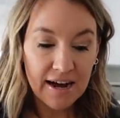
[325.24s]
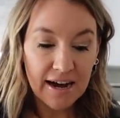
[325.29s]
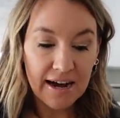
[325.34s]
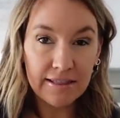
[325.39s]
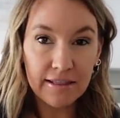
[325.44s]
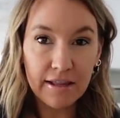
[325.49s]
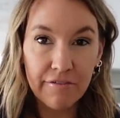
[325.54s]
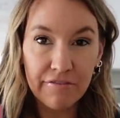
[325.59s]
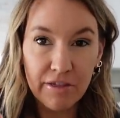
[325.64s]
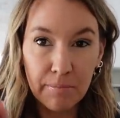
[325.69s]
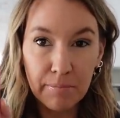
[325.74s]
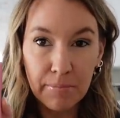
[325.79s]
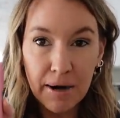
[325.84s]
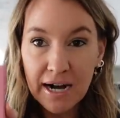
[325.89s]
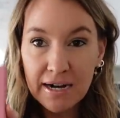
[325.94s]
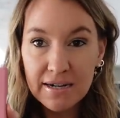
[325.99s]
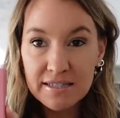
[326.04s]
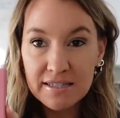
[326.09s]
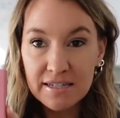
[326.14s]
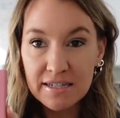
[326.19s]
I love the
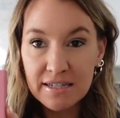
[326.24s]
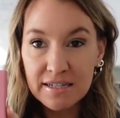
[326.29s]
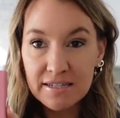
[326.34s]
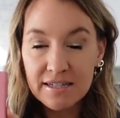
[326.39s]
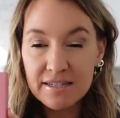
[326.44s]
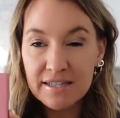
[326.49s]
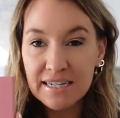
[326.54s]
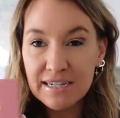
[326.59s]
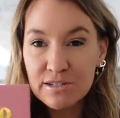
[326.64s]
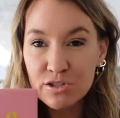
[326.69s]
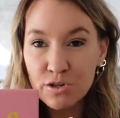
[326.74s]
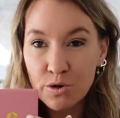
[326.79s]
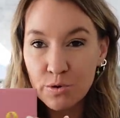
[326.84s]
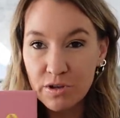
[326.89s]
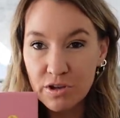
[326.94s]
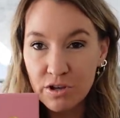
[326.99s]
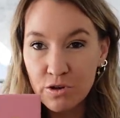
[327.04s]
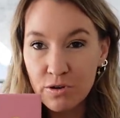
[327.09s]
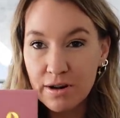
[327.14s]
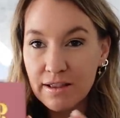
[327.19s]
boxes. It's like so
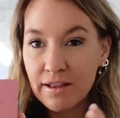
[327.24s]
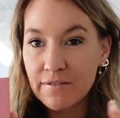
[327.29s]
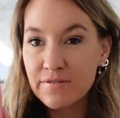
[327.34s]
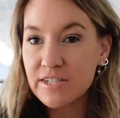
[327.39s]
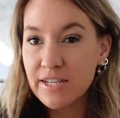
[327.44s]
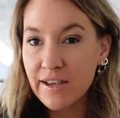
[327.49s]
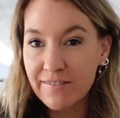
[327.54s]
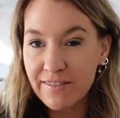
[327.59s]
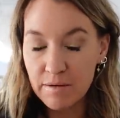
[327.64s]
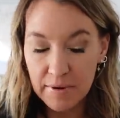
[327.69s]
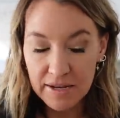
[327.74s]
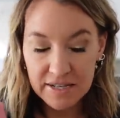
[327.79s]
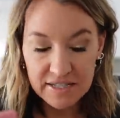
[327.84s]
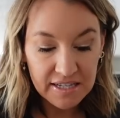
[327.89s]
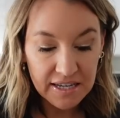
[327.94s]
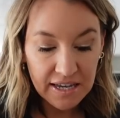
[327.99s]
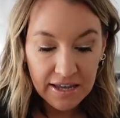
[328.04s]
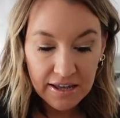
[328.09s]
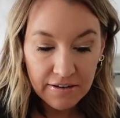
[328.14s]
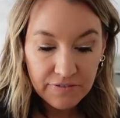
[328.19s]
cute. I love to give them as
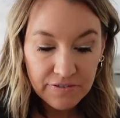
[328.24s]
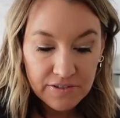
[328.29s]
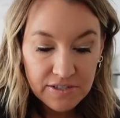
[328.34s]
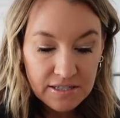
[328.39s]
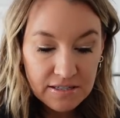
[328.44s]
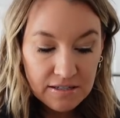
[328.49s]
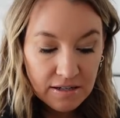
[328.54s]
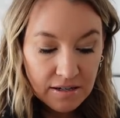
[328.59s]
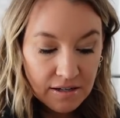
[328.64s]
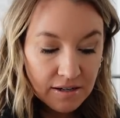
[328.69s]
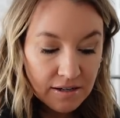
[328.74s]
gifts.